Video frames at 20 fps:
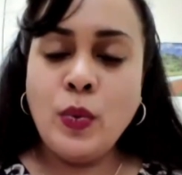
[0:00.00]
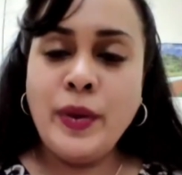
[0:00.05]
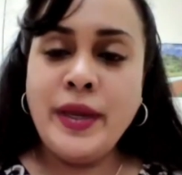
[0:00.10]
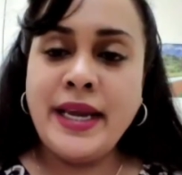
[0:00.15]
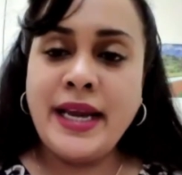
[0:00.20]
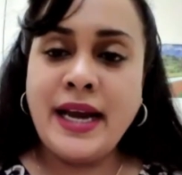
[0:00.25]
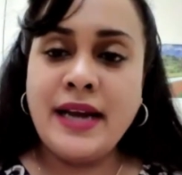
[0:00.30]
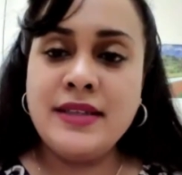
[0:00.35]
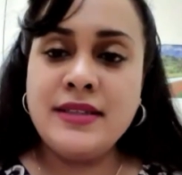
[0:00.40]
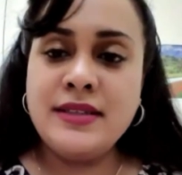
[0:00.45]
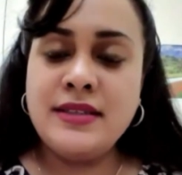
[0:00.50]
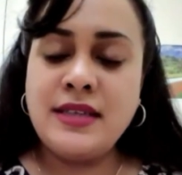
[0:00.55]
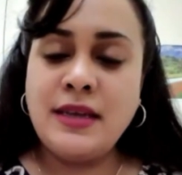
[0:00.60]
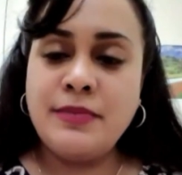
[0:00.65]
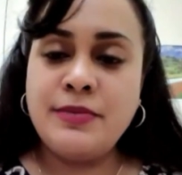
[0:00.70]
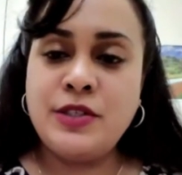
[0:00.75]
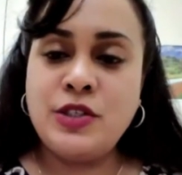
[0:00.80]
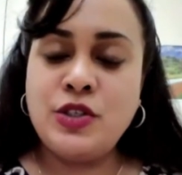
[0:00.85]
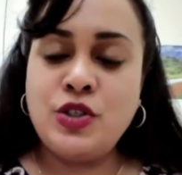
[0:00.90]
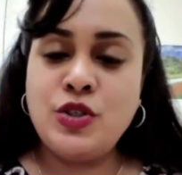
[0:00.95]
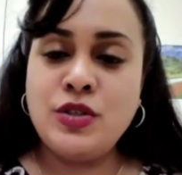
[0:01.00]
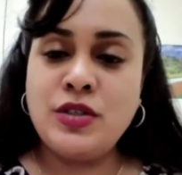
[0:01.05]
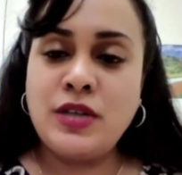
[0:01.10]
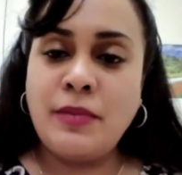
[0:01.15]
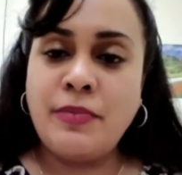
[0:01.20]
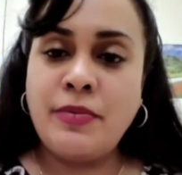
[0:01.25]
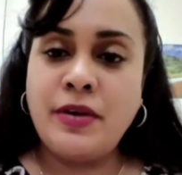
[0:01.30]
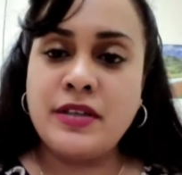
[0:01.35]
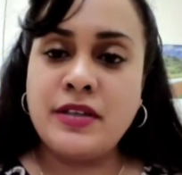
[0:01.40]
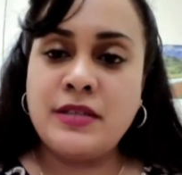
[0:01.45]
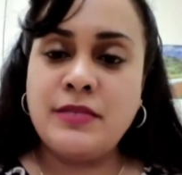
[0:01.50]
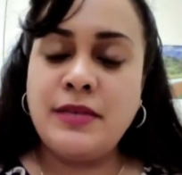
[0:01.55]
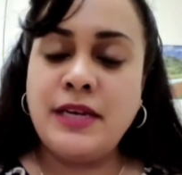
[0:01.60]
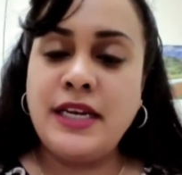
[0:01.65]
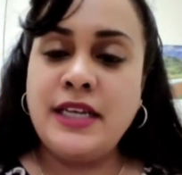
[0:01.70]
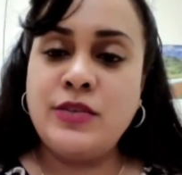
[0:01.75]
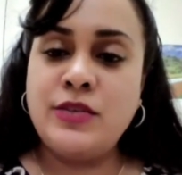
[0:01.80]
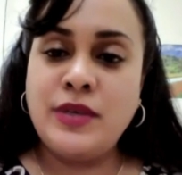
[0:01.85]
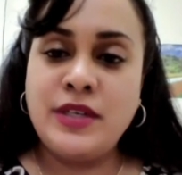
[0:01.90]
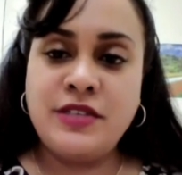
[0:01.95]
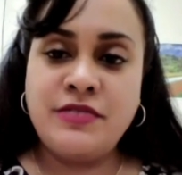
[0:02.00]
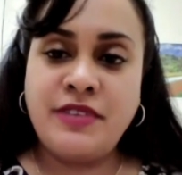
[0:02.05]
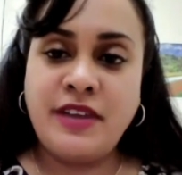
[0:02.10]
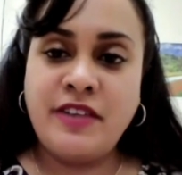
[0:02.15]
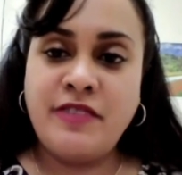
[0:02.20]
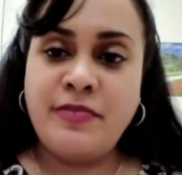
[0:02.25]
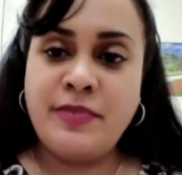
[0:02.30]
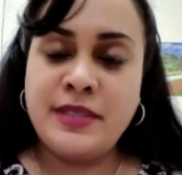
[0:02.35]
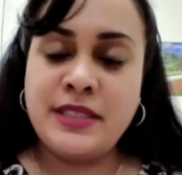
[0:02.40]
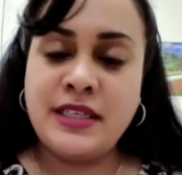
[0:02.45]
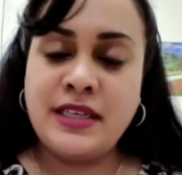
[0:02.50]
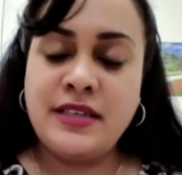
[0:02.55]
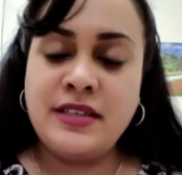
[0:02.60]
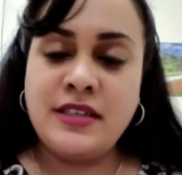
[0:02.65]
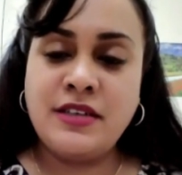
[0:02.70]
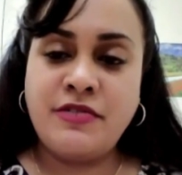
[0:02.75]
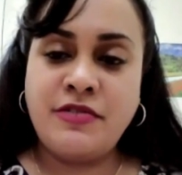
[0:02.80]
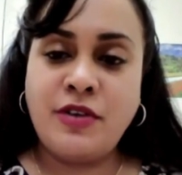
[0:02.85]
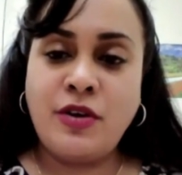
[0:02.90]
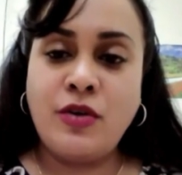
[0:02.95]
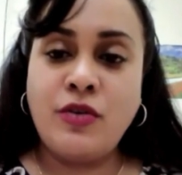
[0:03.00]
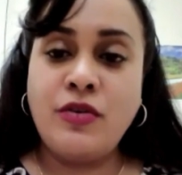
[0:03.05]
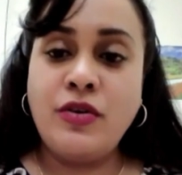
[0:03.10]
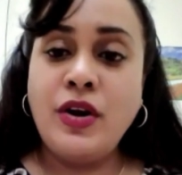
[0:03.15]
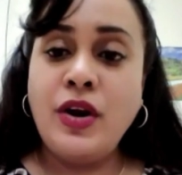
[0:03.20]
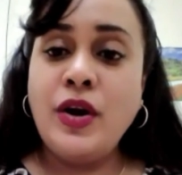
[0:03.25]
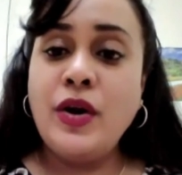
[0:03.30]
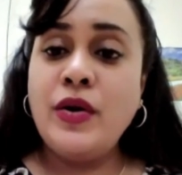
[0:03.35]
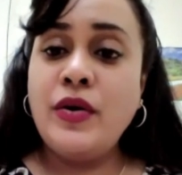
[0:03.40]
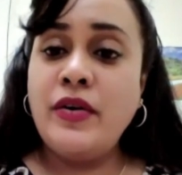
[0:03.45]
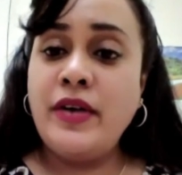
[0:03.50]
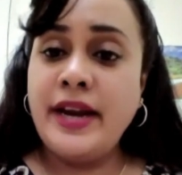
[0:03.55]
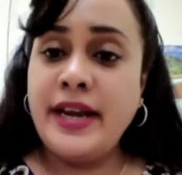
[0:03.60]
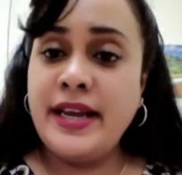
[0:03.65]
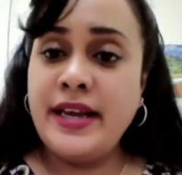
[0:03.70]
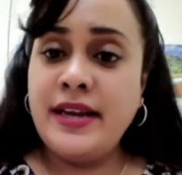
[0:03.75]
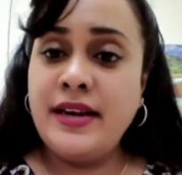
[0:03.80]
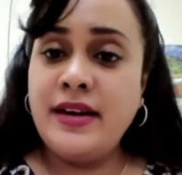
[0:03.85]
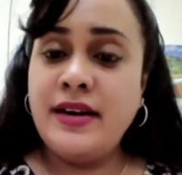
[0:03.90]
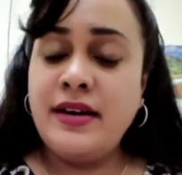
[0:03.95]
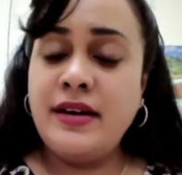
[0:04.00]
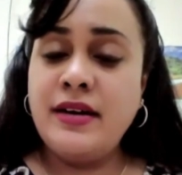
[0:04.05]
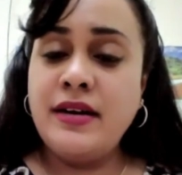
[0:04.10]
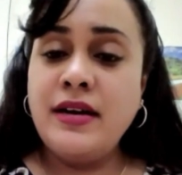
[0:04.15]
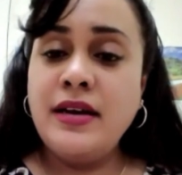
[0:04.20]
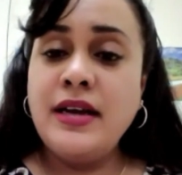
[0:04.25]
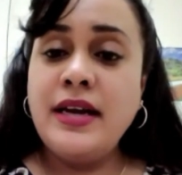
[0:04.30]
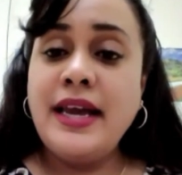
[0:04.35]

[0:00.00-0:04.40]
we can substitute approximately twenty-five percent of our regular